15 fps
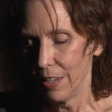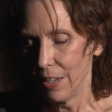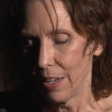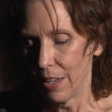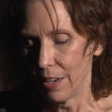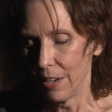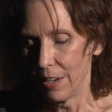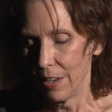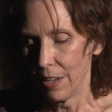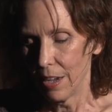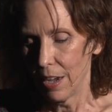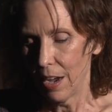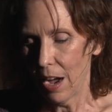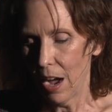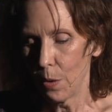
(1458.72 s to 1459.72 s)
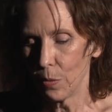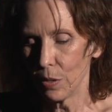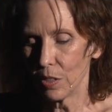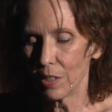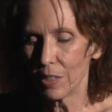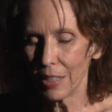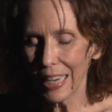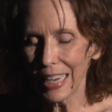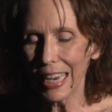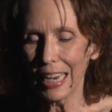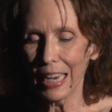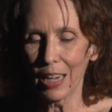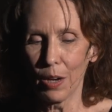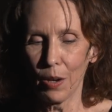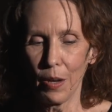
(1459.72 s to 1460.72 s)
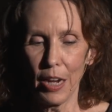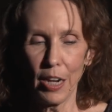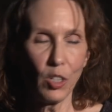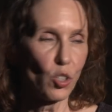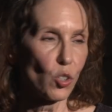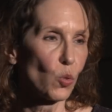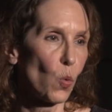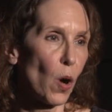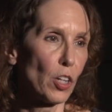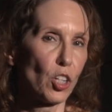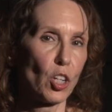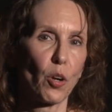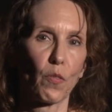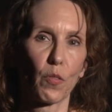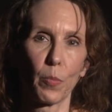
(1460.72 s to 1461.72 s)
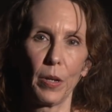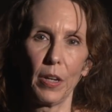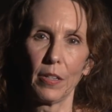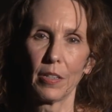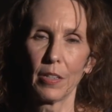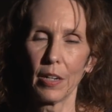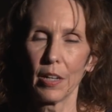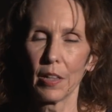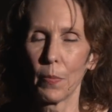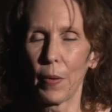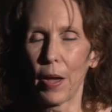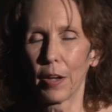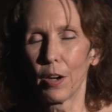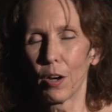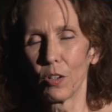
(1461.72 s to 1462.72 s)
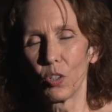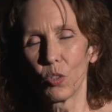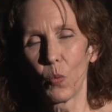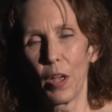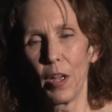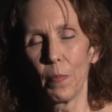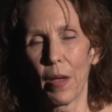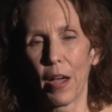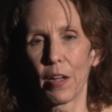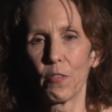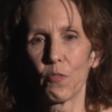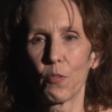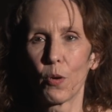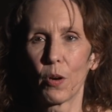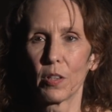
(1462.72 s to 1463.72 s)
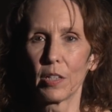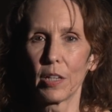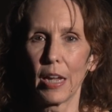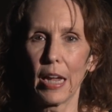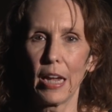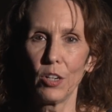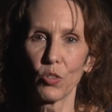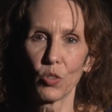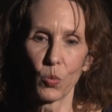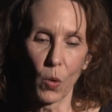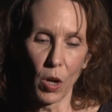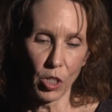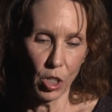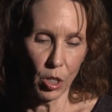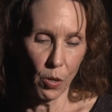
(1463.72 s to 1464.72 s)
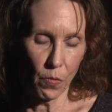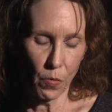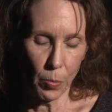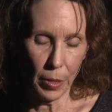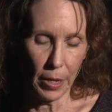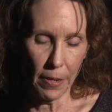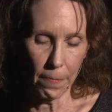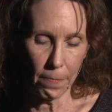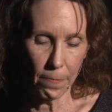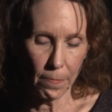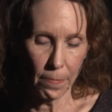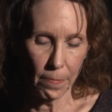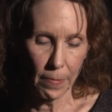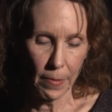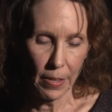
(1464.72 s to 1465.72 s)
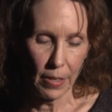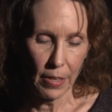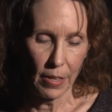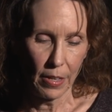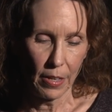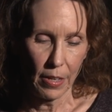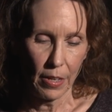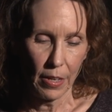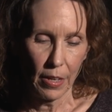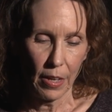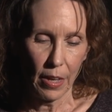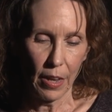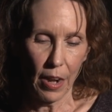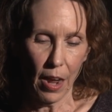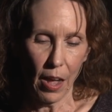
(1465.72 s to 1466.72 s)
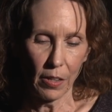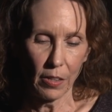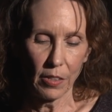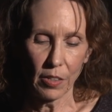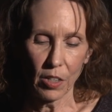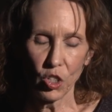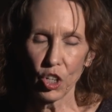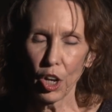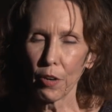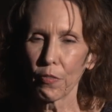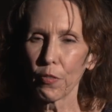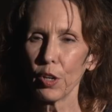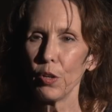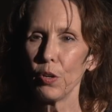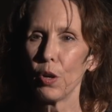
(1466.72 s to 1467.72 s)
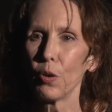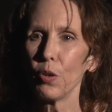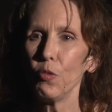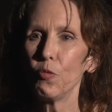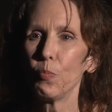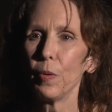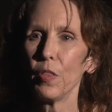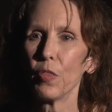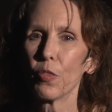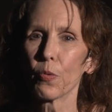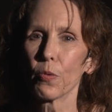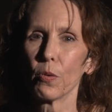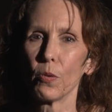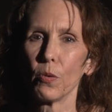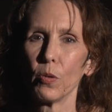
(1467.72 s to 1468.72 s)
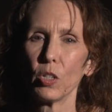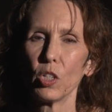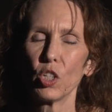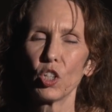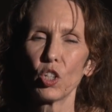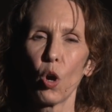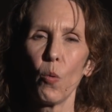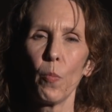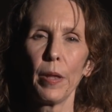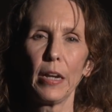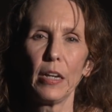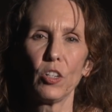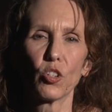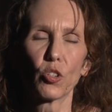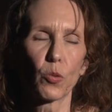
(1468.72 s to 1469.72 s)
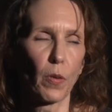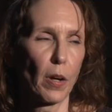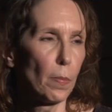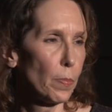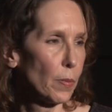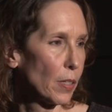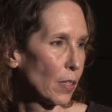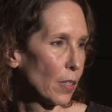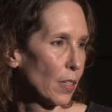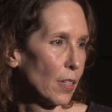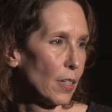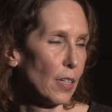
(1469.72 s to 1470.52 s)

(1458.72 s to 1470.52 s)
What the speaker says: And I was singing Angels Watching Over Me, sitting in the backyard, swaying back and forth, saying, Angels Watching Over Me. And Alan said, Jennifer, you've been through so many trips.